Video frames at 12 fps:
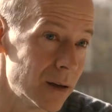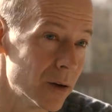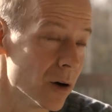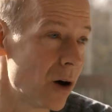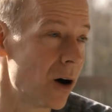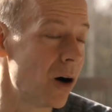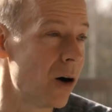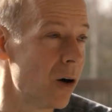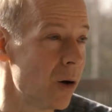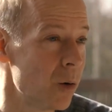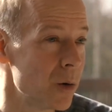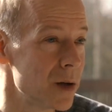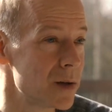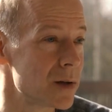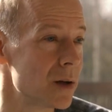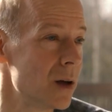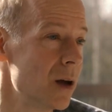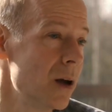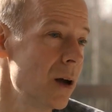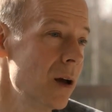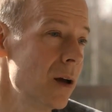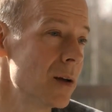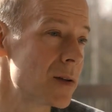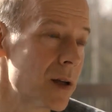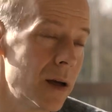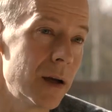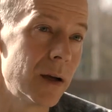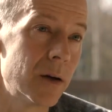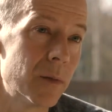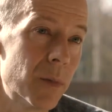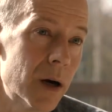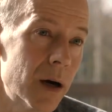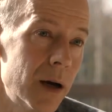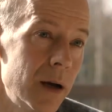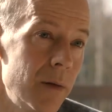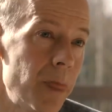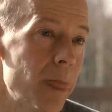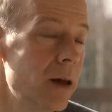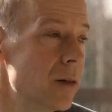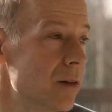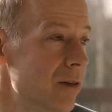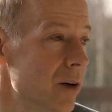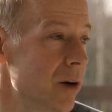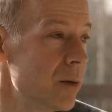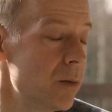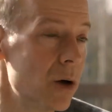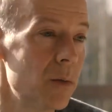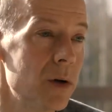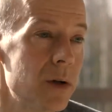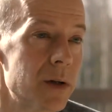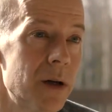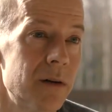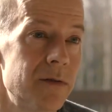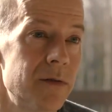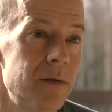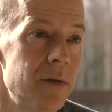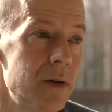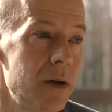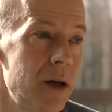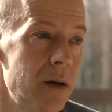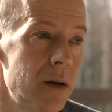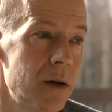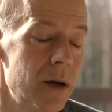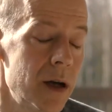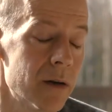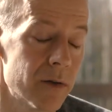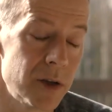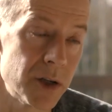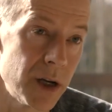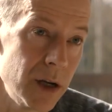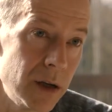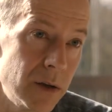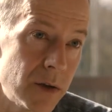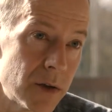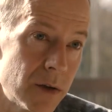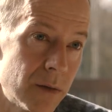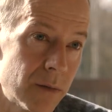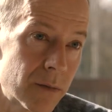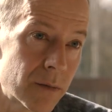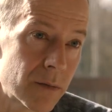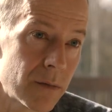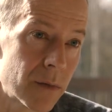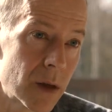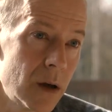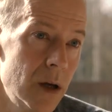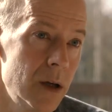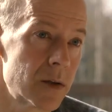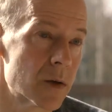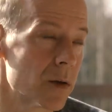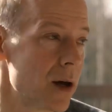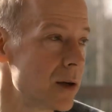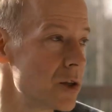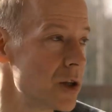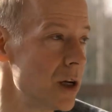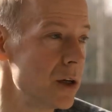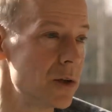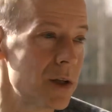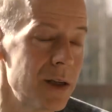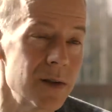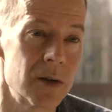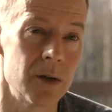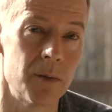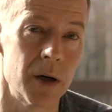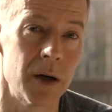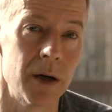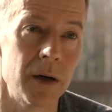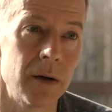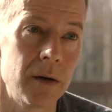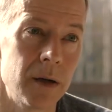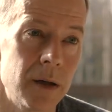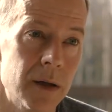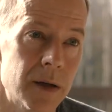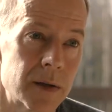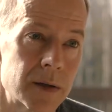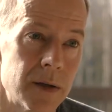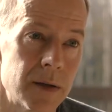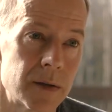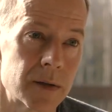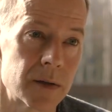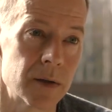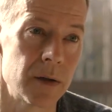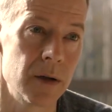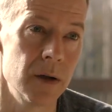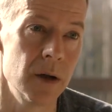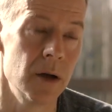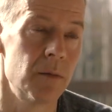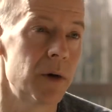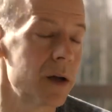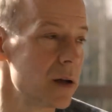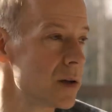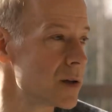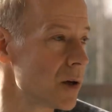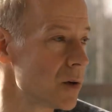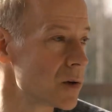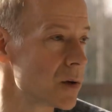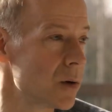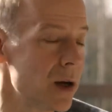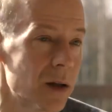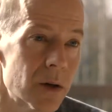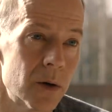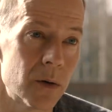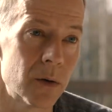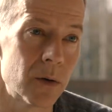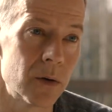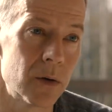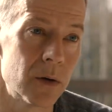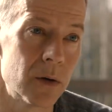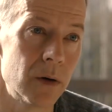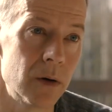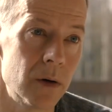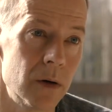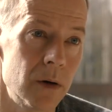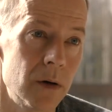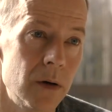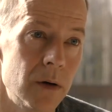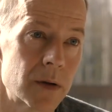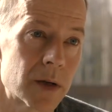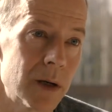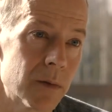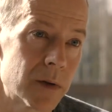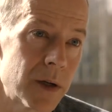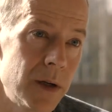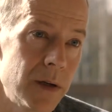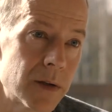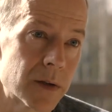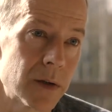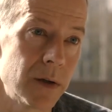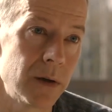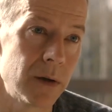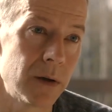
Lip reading: You're always saying goodbye in the very moment of every change. So that change is goodbye in that sense. But it is also hello simultaneously.